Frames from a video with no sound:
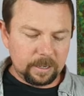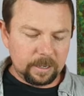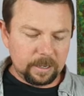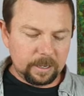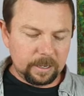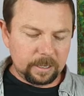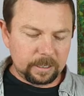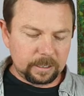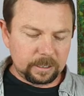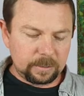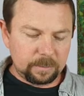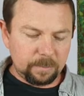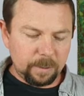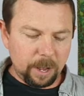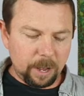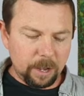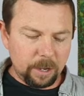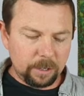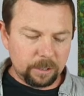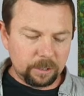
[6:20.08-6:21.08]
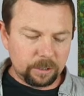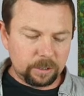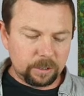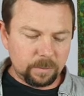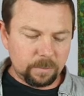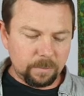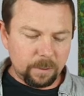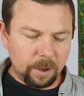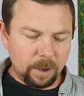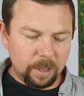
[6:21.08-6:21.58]

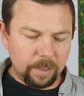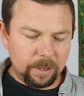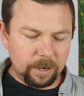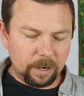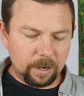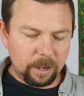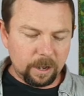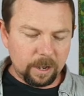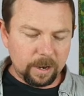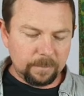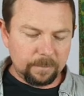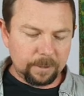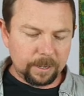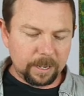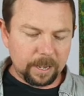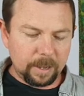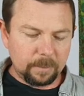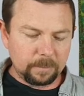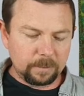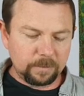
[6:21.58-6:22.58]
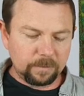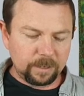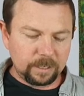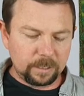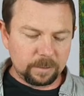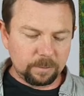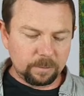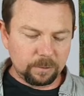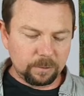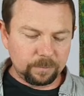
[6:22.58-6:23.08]
exposed by the light becomes
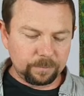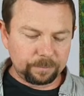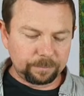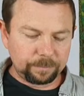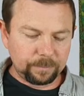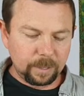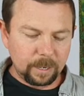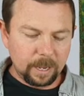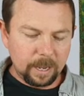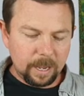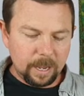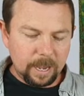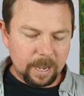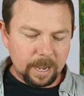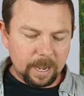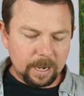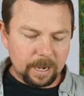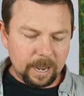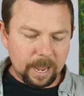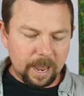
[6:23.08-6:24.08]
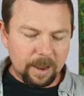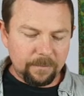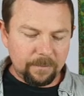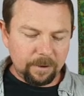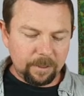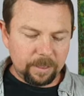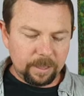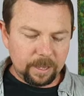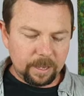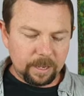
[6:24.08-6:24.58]
visible, and
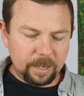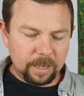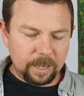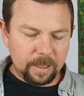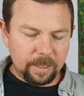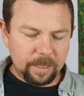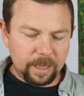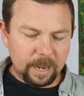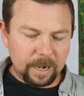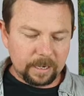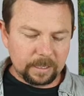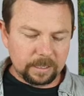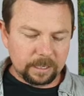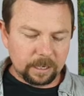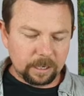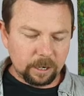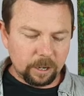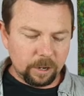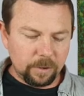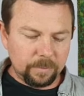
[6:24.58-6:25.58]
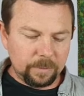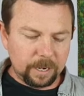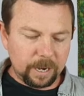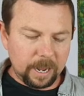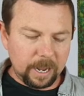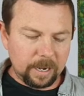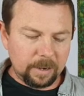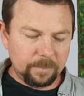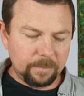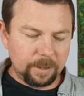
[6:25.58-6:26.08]
everything that is
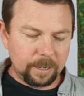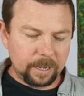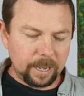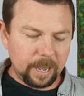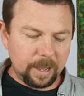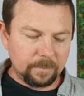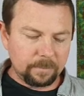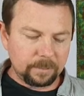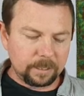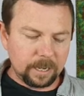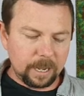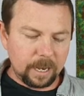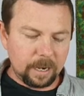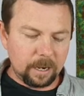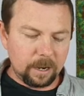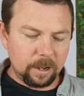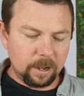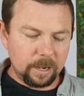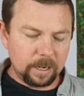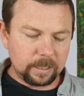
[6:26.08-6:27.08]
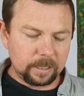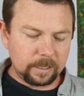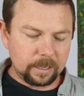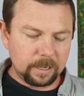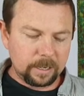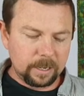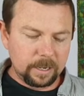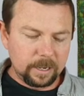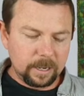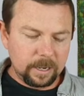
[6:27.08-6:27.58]
illuminated becomes a light.
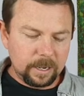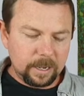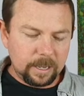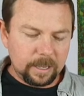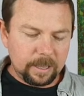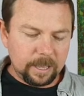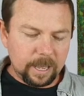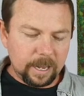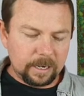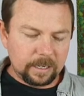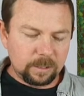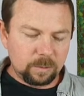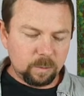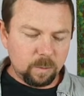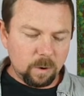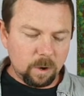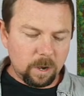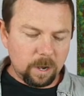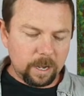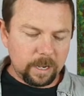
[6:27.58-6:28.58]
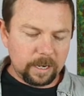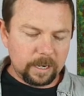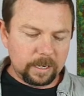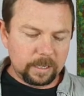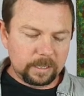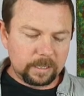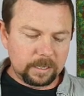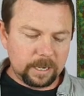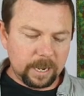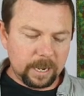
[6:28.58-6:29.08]
That is why it
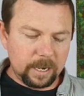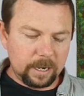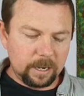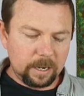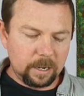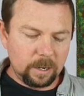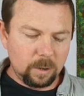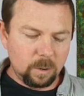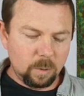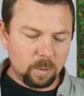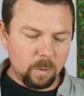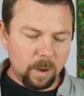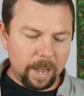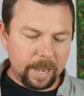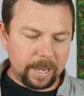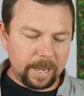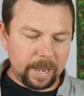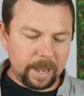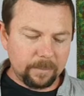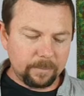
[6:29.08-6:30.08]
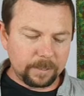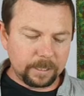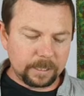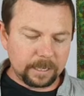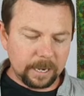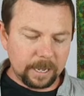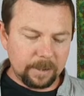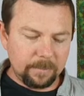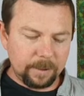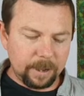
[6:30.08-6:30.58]
is said, "Wake up,
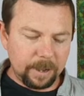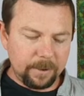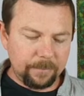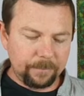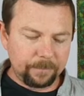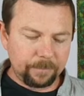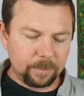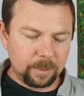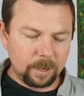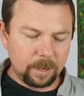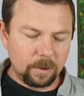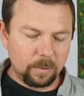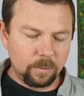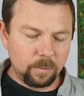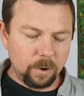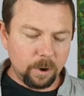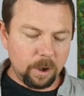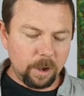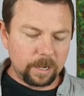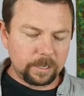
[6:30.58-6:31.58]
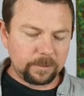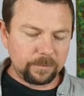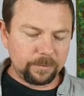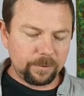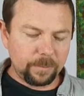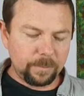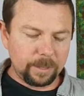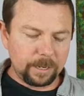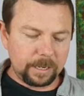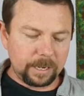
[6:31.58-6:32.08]
sleeper, rise
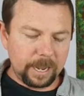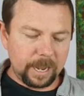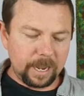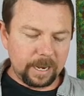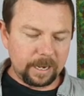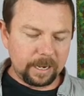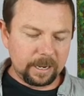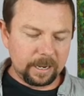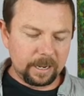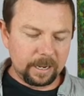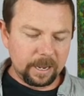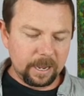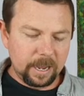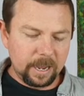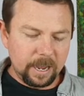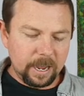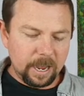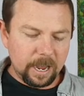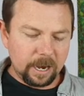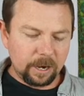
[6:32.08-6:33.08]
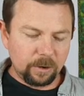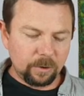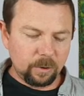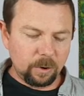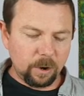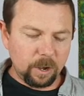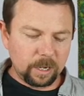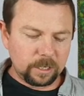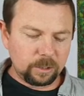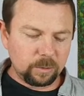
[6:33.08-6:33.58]
from the dead, and
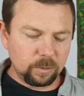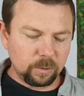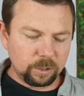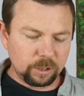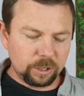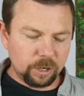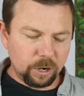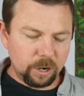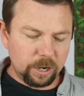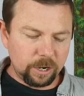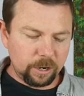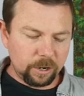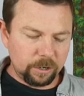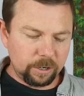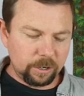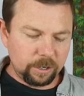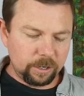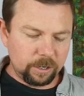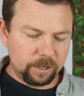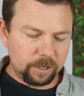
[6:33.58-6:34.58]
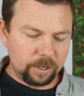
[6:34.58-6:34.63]
Christ will shine on you."